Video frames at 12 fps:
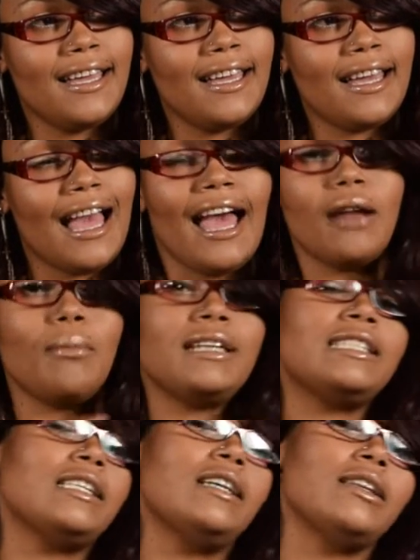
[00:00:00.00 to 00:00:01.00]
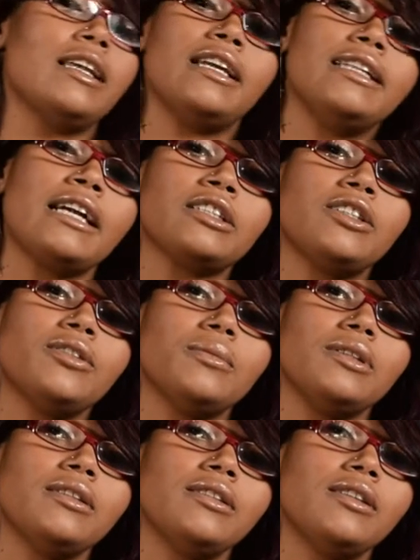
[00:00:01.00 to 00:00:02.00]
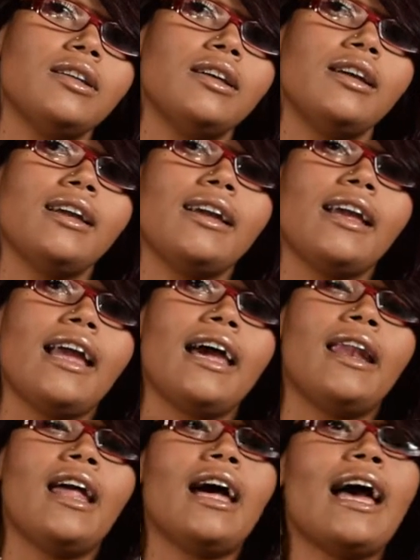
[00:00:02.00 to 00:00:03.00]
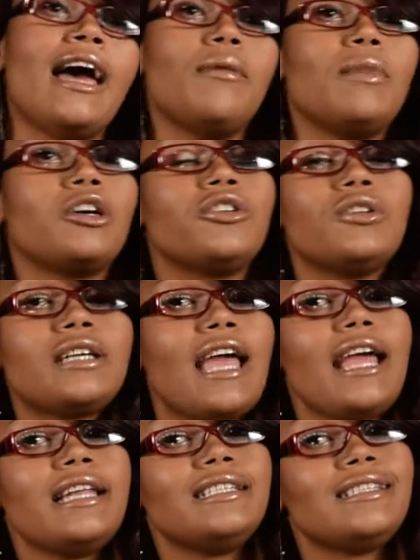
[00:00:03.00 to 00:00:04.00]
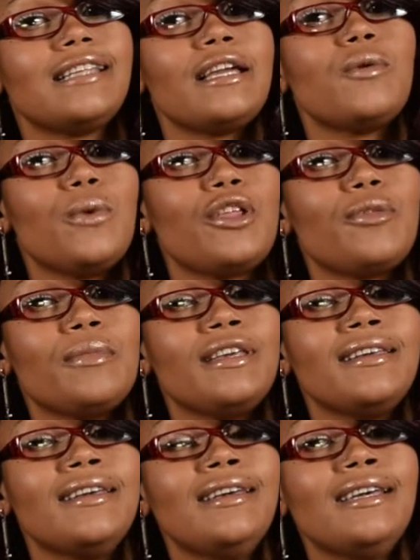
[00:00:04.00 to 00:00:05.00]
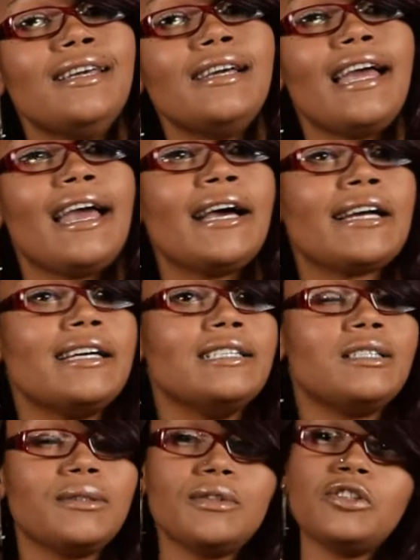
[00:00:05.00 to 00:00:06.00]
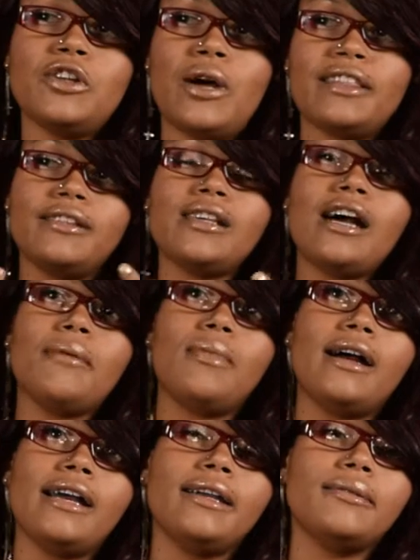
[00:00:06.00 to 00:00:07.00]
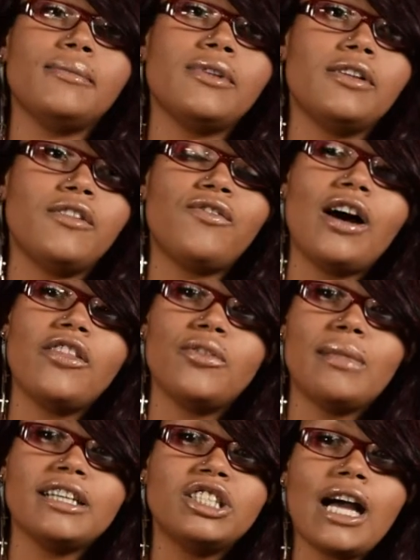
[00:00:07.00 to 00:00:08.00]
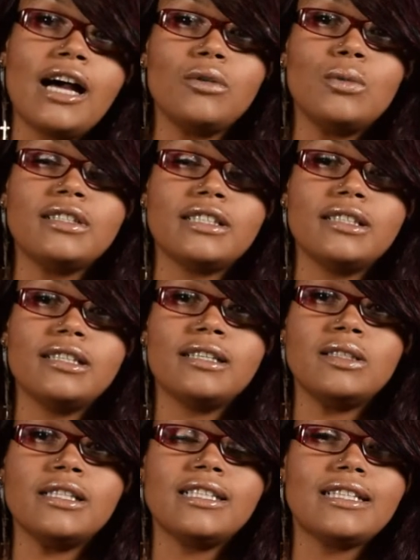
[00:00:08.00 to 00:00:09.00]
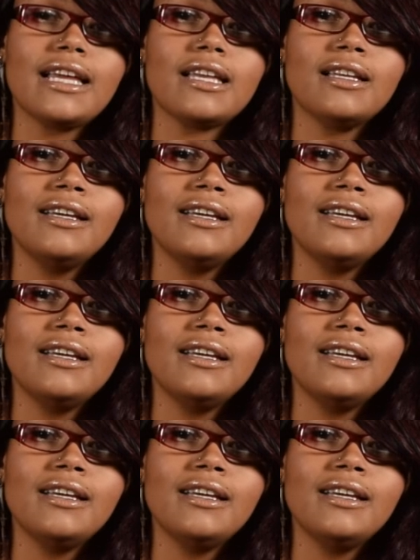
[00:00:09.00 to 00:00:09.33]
I had my son laying next to me. And I had my girl Katie staying with me, because, you know, at the time, the father of my child wasn't in the state.